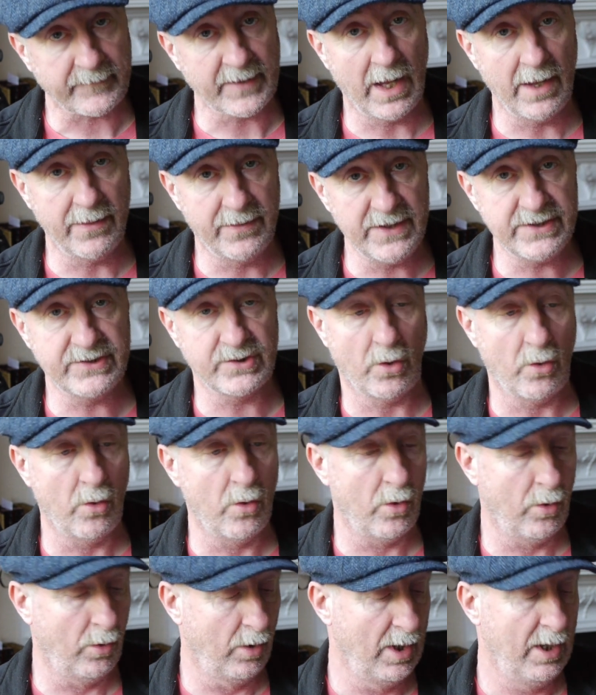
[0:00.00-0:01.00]
The
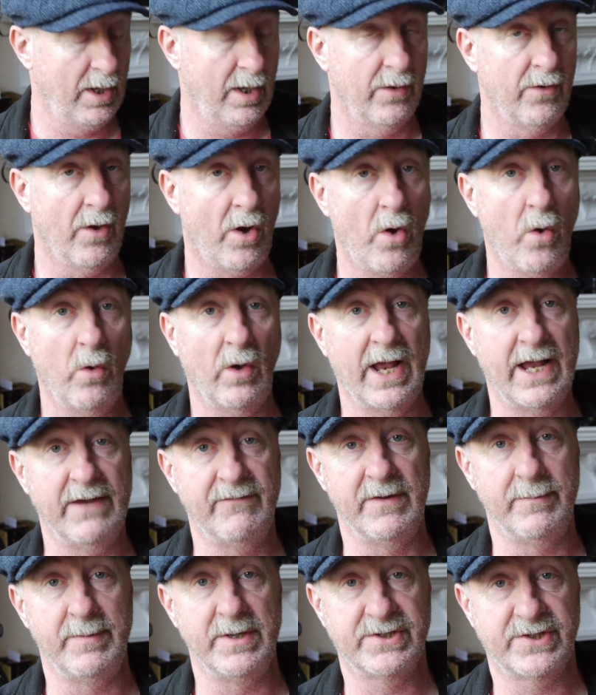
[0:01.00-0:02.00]
whole
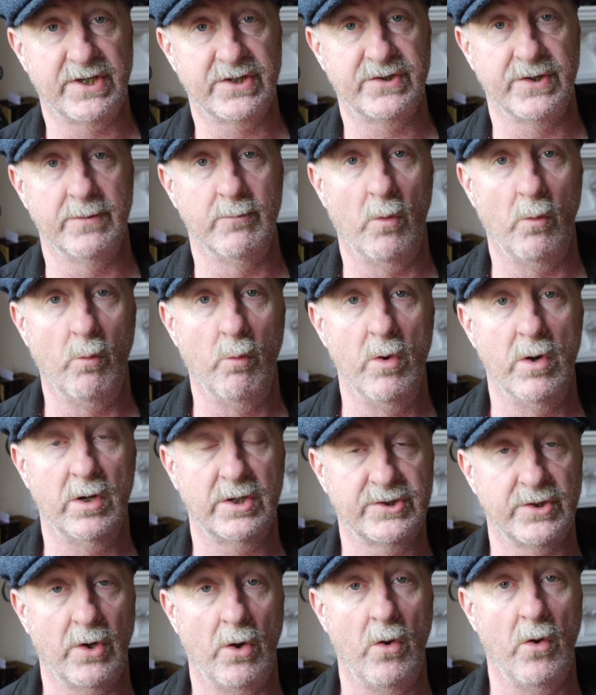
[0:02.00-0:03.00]
AVB system
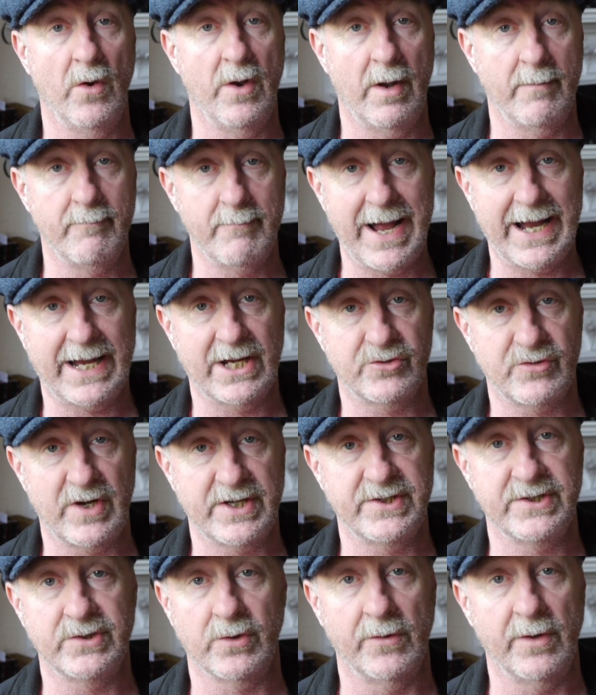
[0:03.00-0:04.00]
works on MAC
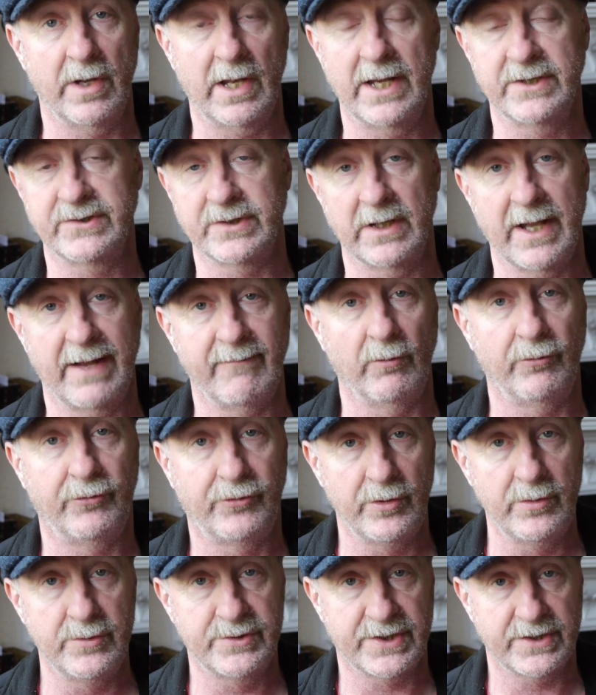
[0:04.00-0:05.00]
addresses. It's a level
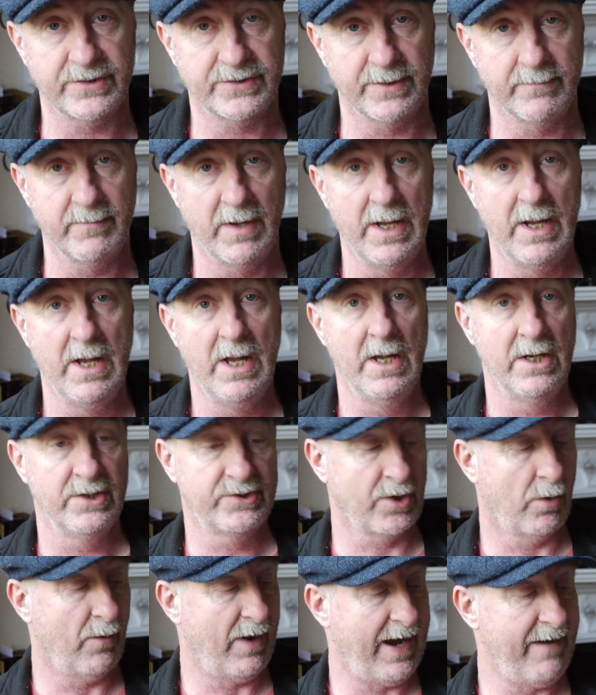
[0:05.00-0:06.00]
2 system.
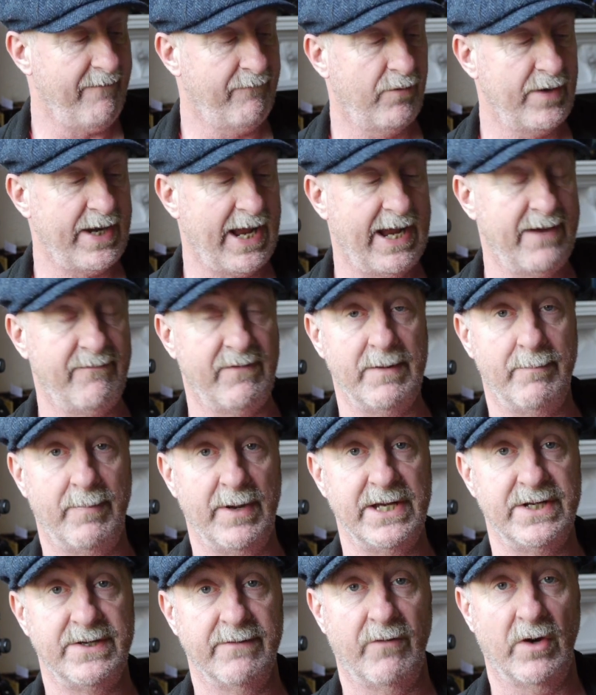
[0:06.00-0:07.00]
So every
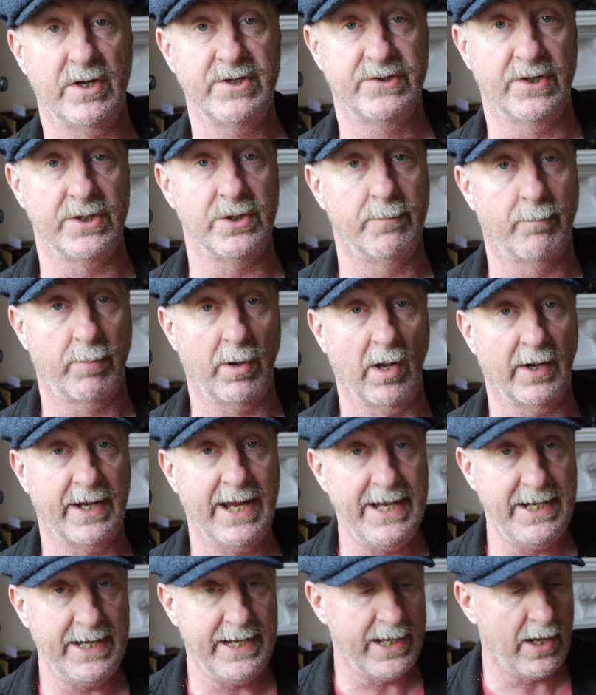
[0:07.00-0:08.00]
AVB device that you plug
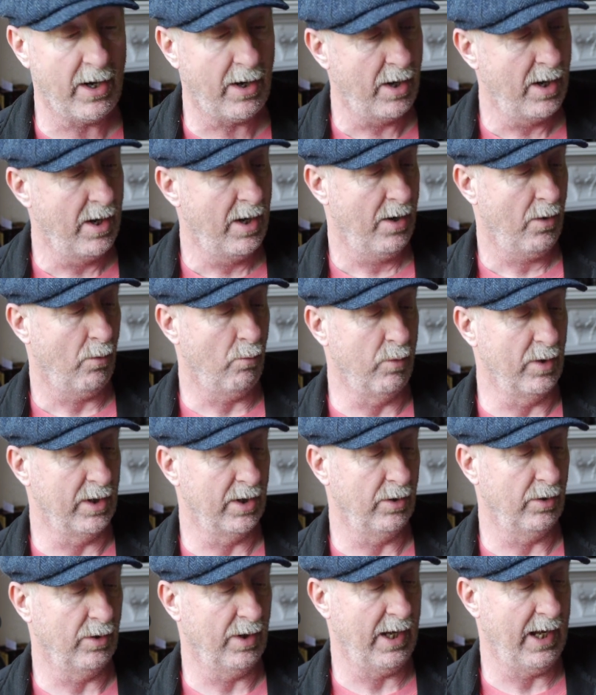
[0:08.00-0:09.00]
in here
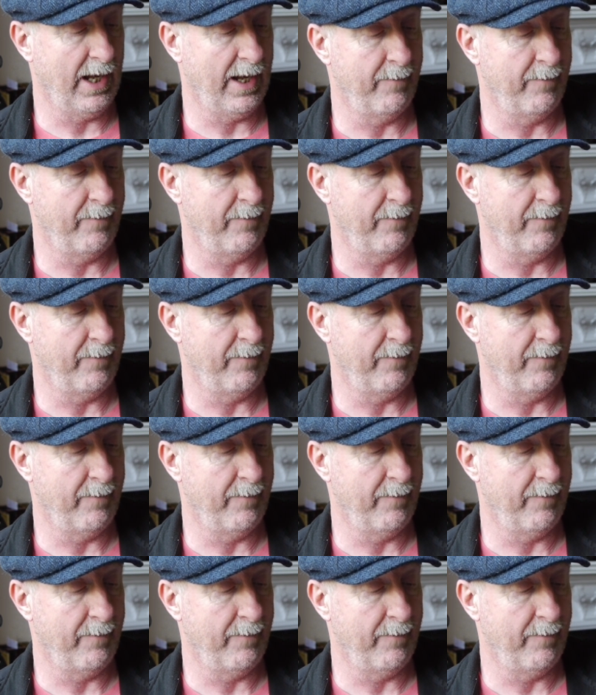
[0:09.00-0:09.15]
will